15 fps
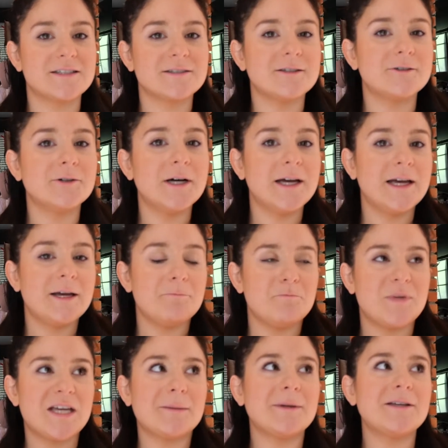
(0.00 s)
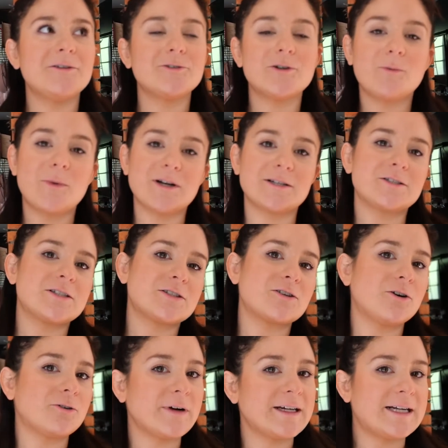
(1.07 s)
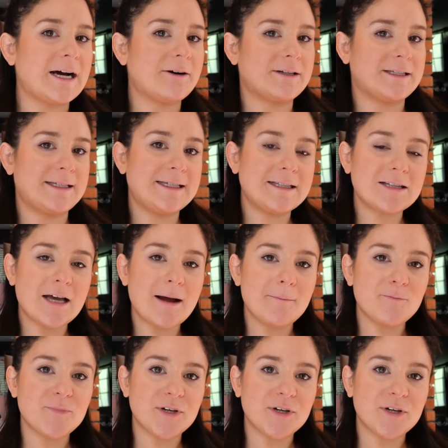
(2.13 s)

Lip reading: So maybe you don't want to just go right out and eat them,